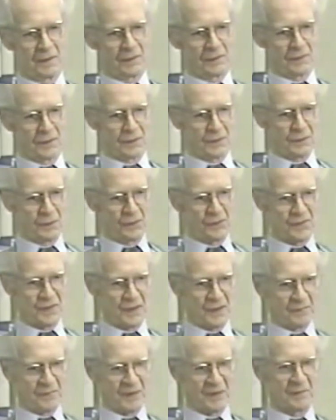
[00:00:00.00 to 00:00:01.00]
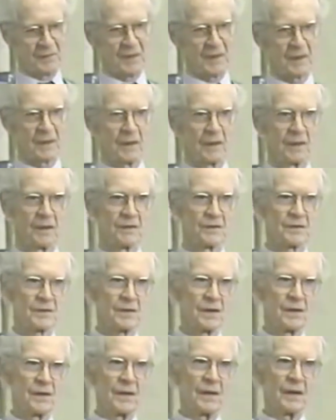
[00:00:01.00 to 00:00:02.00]
to do something
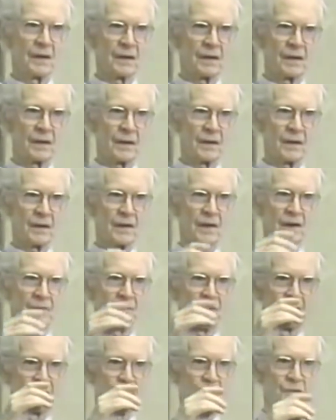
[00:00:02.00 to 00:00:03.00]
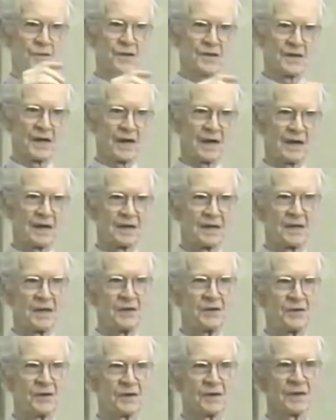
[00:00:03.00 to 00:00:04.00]
because it produces a
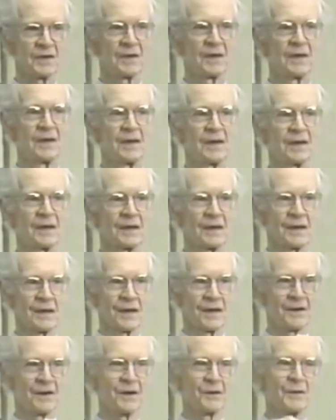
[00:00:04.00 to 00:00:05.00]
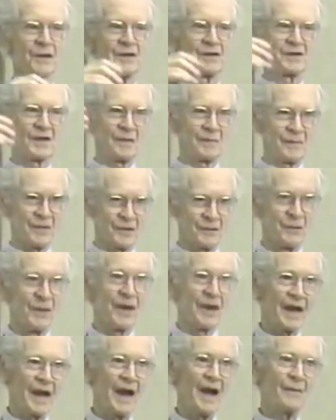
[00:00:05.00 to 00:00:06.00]
condition under which something
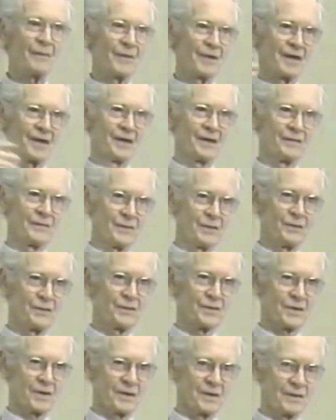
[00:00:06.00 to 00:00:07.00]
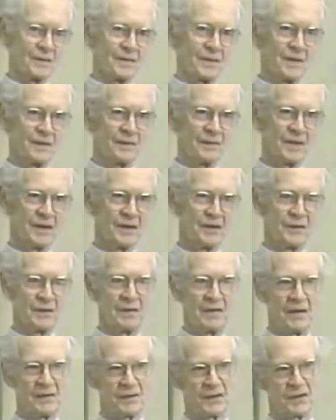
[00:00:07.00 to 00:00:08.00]
will happen in the future. Mm -hmm. And then you
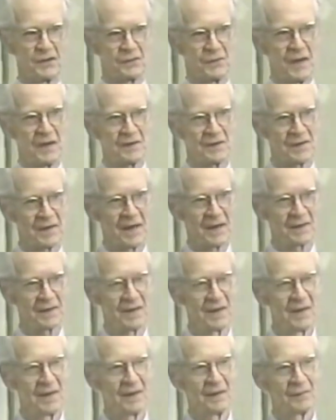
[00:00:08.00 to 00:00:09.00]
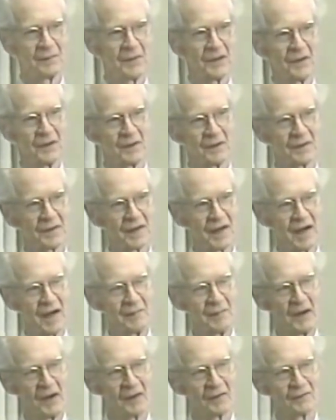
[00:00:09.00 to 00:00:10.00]
have to stretch that period of time
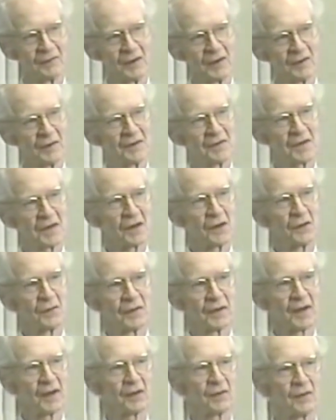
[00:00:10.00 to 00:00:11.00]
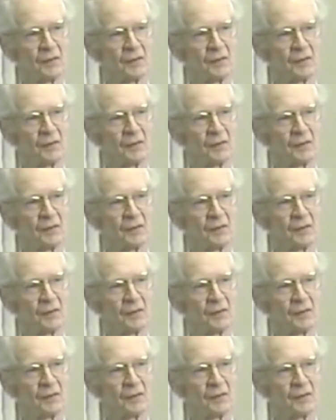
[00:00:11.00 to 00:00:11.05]
out very slowly in